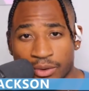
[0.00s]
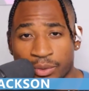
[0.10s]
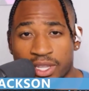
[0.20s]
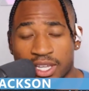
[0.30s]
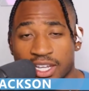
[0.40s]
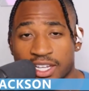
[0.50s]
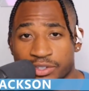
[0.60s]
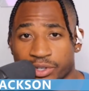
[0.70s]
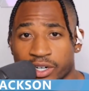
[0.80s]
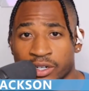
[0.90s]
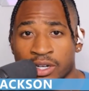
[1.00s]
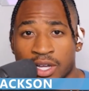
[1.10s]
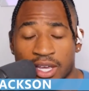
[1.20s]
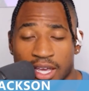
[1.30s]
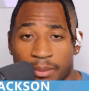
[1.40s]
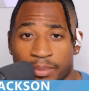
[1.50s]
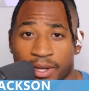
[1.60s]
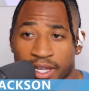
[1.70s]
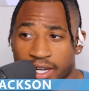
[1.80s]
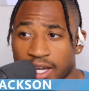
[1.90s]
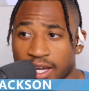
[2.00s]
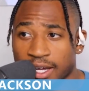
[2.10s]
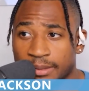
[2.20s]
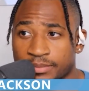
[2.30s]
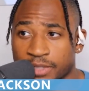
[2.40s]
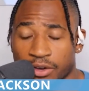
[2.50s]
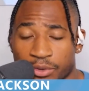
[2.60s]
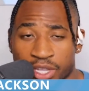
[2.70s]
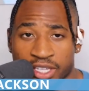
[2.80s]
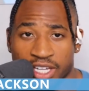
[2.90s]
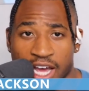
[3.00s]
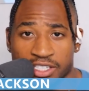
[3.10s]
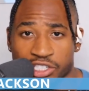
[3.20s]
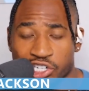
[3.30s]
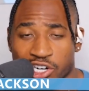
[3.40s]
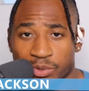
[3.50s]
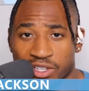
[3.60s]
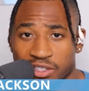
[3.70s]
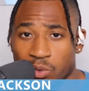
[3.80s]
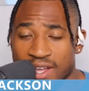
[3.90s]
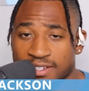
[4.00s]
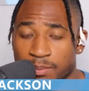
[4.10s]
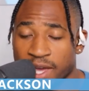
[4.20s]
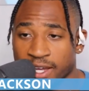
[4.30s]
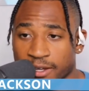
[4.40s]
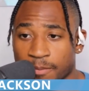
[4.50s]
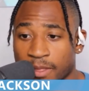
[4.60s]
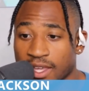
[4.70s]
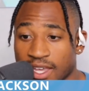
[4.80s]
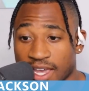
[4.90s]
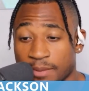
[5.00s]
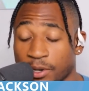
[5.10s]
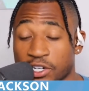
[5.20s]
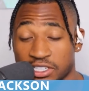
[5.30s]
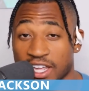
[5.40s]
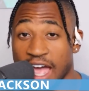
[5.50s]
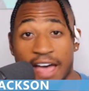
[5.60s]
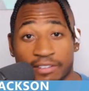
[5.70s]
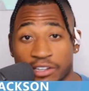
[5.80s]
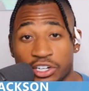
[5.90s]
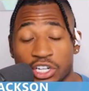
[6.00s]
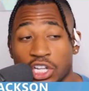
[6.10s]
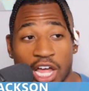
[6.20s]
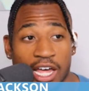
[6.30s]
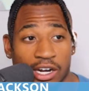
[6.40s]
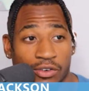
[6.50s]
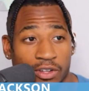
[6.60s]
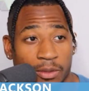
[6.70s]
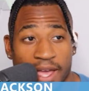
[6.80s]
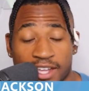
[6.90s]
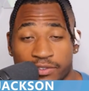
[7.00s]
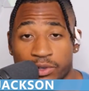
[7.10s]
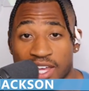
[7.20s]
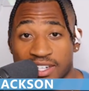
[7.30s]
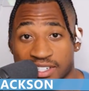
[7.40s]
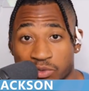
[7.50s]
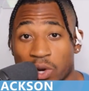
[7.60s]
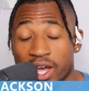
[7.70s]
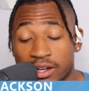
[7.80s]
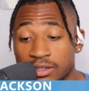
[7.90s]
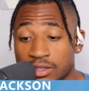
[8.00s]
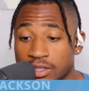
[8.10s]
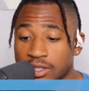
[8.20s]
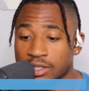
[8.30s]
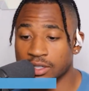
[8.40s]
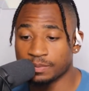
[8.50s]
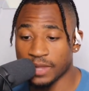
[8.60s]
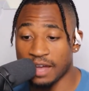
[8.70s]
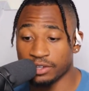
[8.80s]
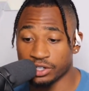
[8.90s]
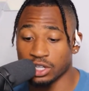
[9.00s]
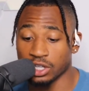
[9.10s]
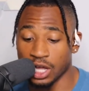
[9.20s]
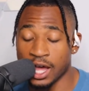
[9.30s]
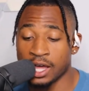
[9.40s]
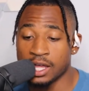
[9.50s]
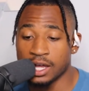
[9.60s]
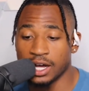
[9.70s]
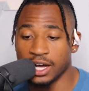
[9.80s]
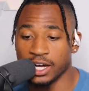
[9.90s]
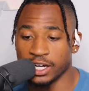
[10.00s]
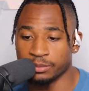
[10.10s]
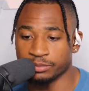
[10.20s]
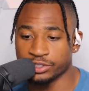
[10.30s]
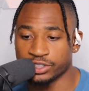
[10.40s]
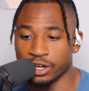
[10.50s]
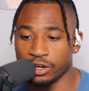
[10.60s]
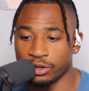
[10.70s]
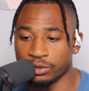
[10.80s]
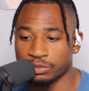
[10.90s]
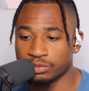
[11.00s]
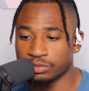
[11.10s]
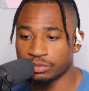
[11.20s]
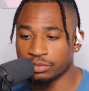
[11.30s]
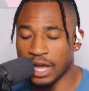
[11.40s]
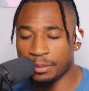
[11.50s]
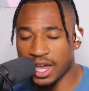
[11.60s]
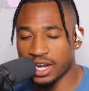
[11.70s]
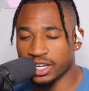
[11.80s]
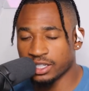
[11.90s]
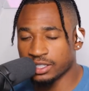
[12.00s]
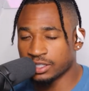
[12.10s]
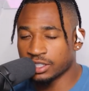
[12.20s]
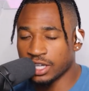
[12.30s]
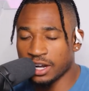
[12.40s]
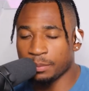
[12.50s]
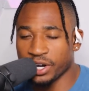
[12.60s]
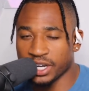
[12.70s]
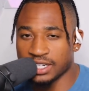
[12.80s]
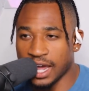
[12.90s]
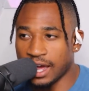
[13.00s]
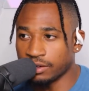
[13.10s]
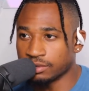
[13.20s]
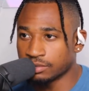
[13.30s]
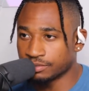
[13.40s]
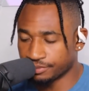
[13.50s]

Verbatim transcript: within Israel and, and uh, you know, within the Gaza Strip, within the West Bank, and personally, I've learned a lot over the past few days as well. I've learned a lot. Um, so I'm kind of kind of break it down